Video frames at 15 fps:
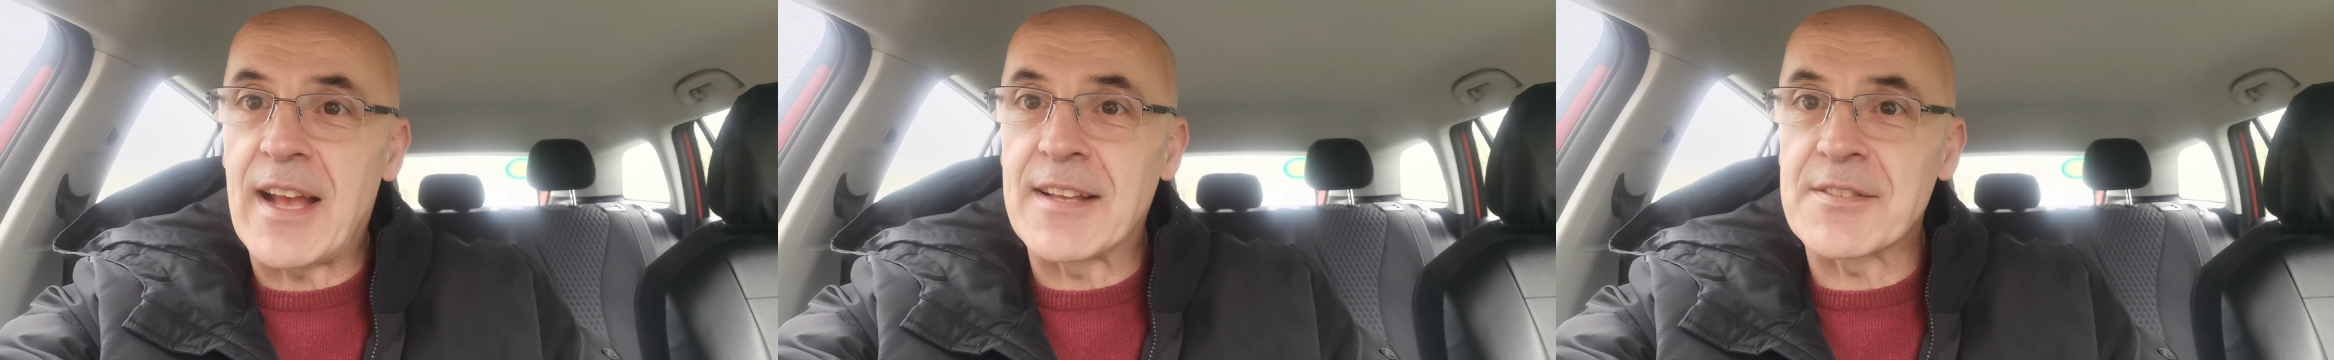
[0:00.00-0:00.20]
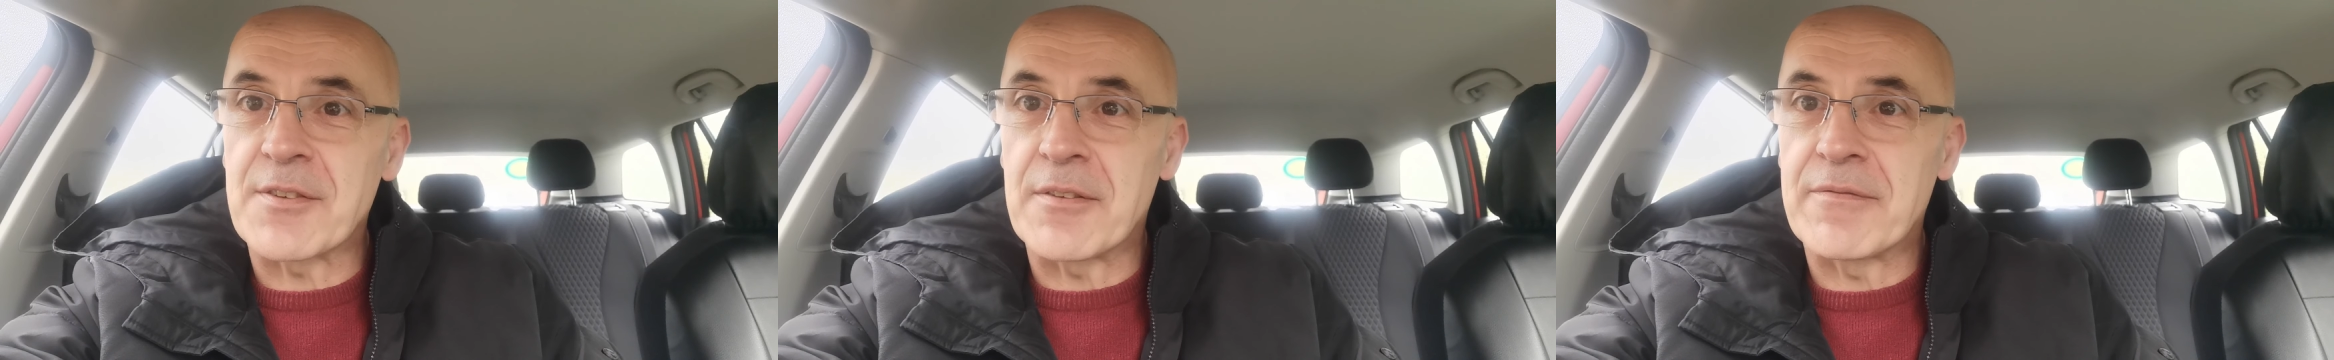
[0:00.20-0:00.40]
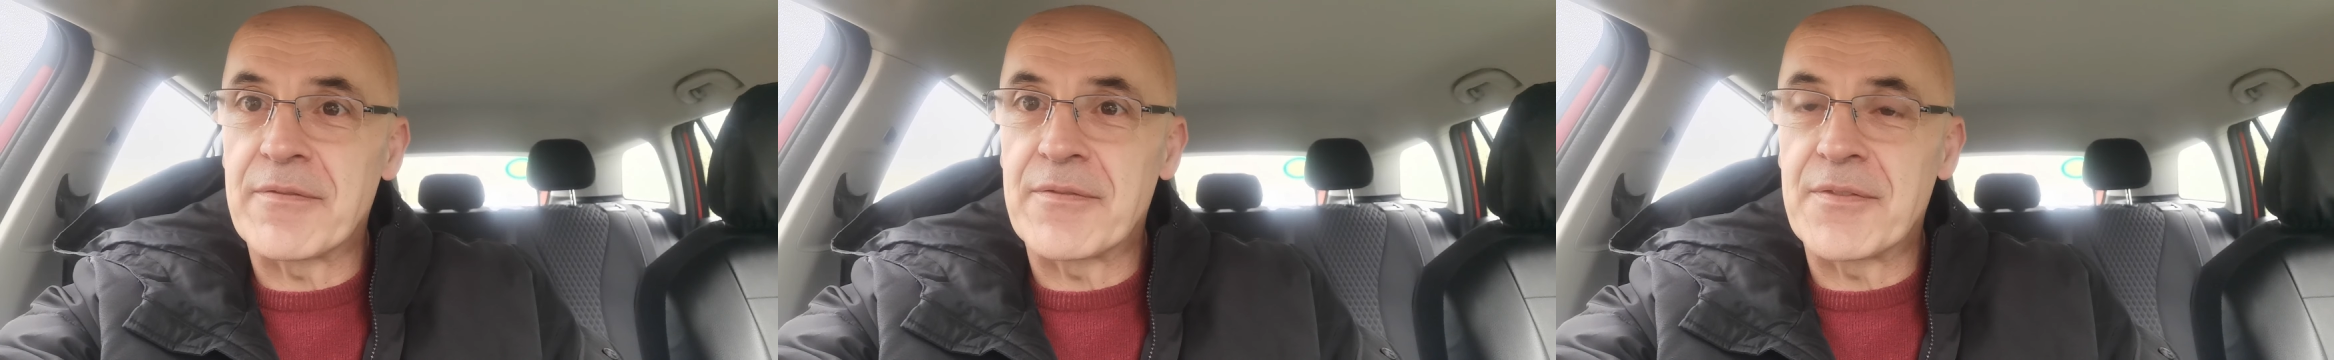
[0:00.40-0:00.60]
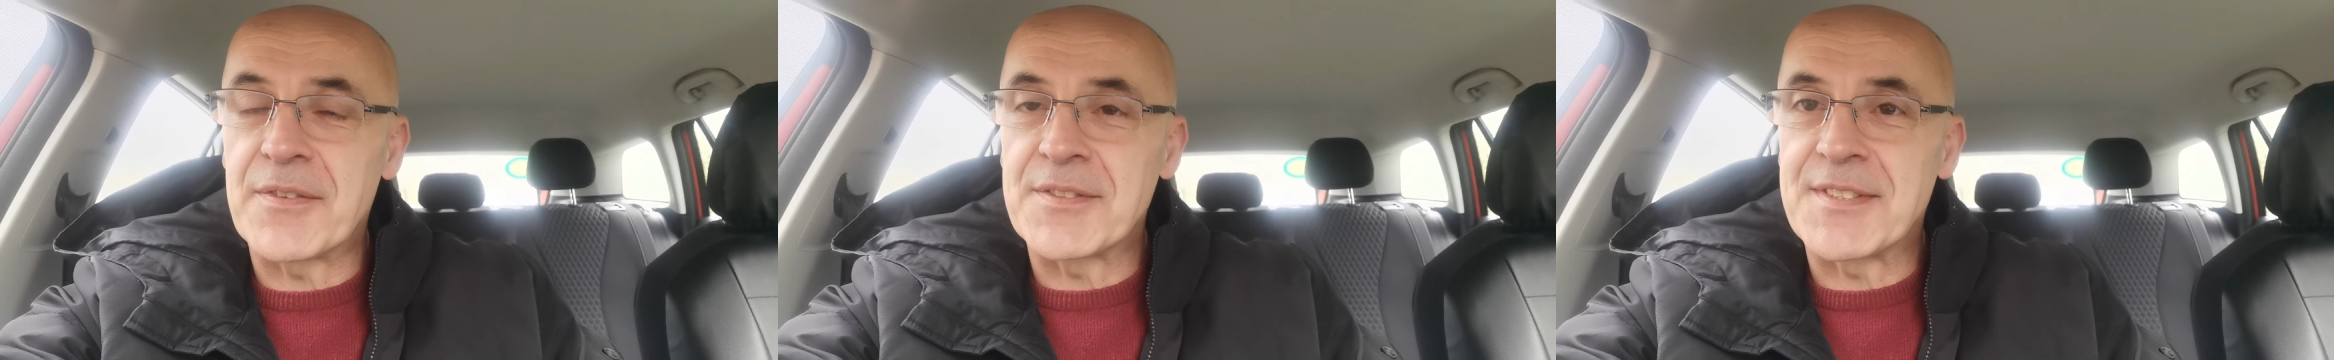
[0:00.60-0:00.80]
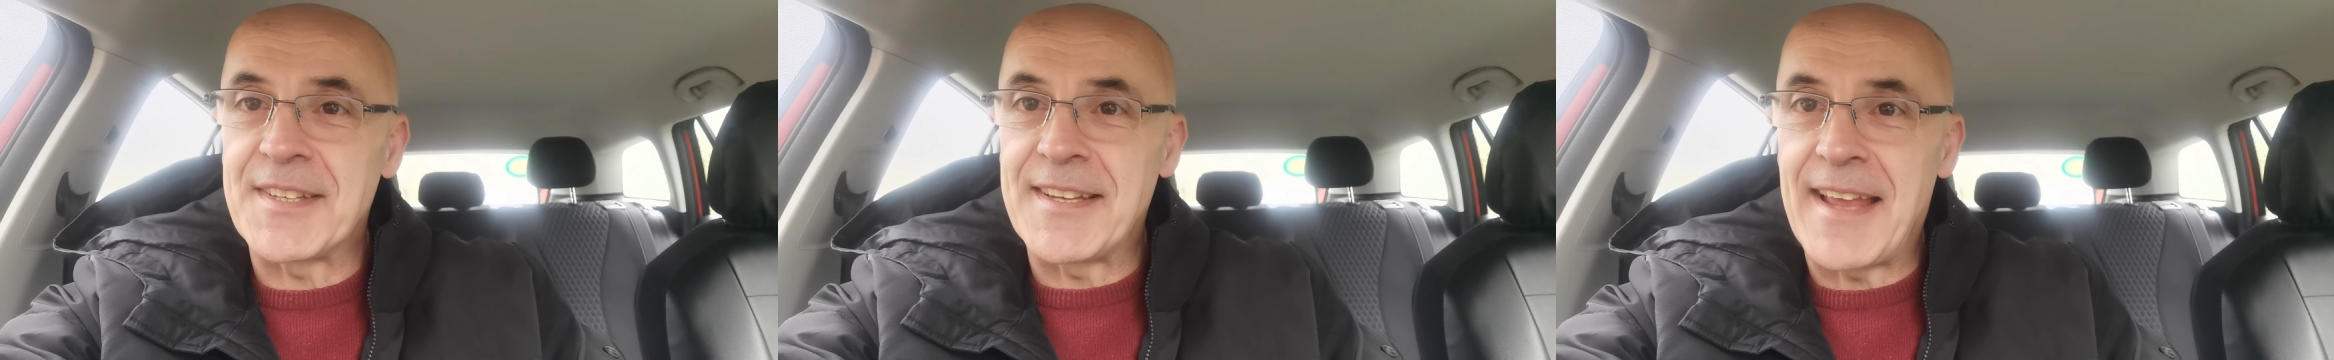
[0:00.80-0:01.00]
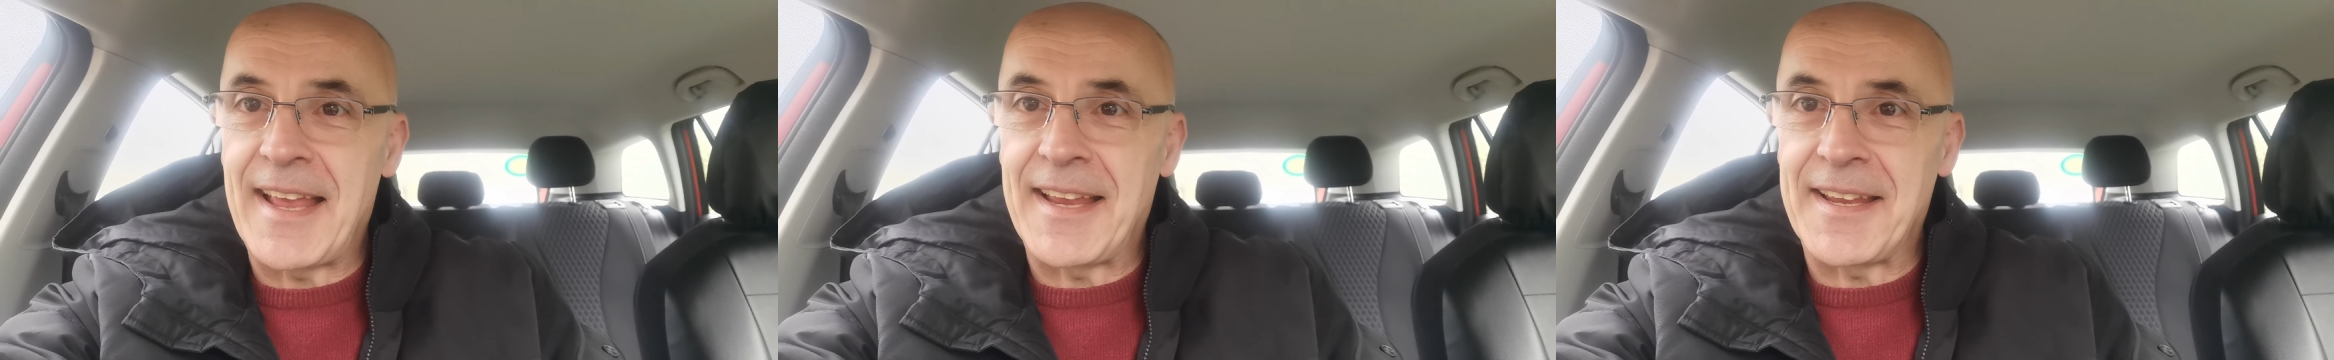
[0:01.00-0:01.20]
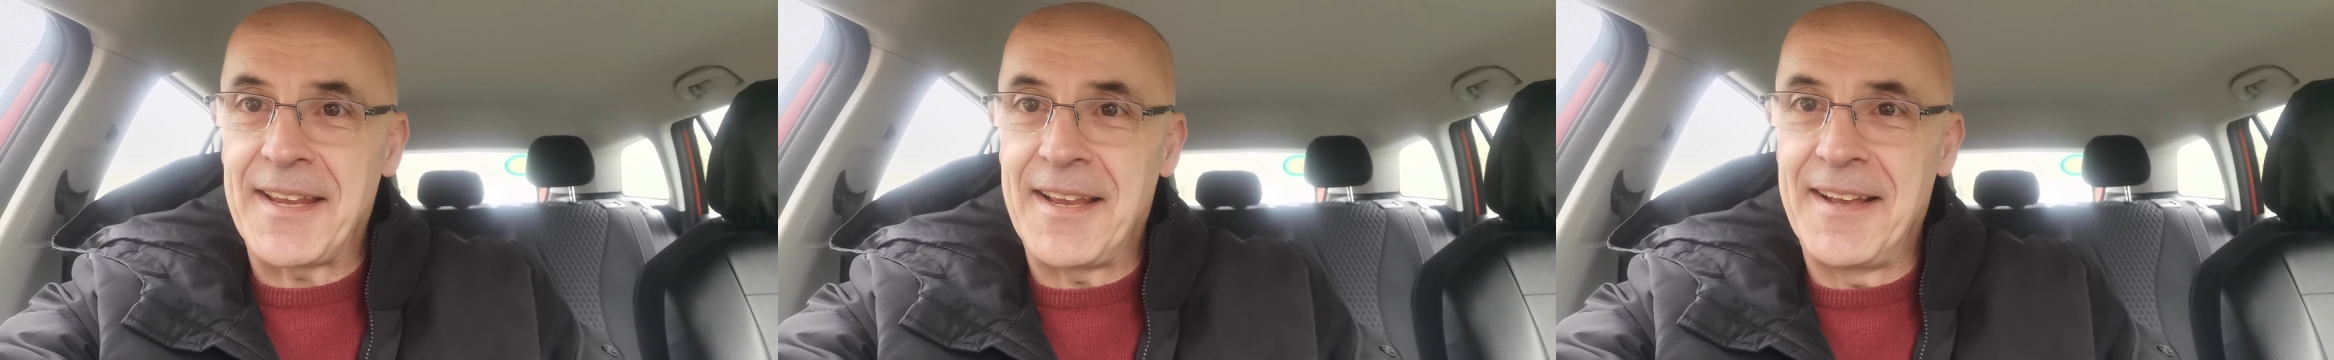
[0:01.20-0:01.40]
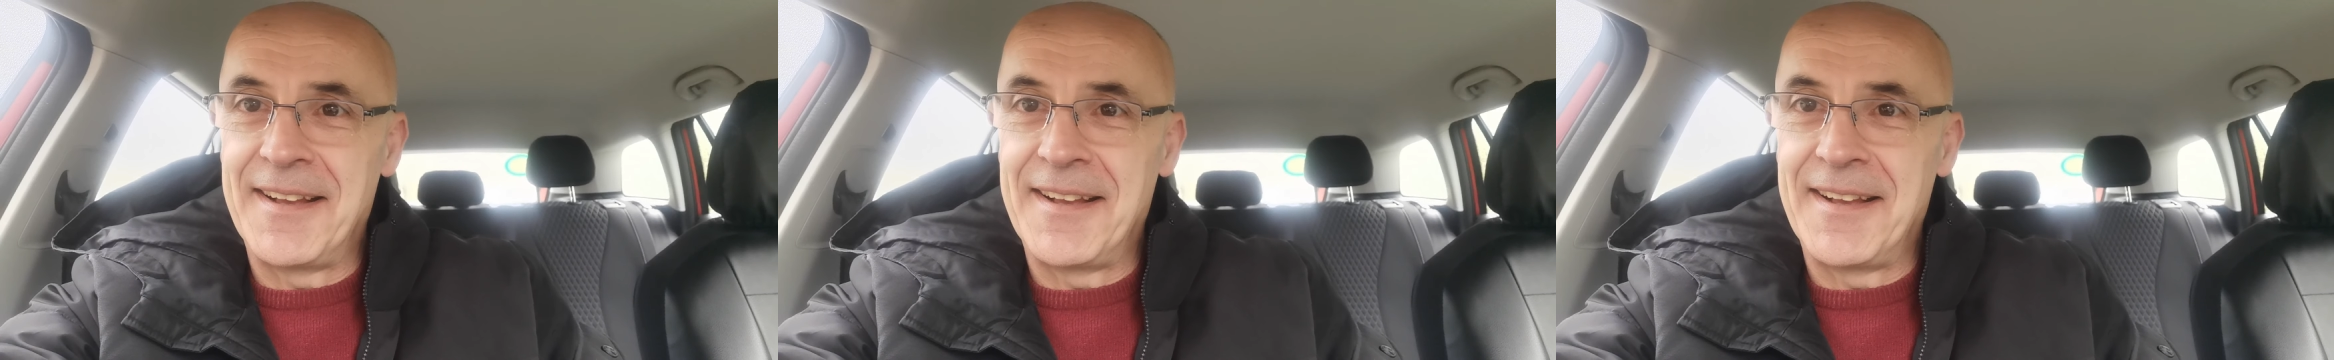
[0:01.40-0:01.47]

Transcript: as of today.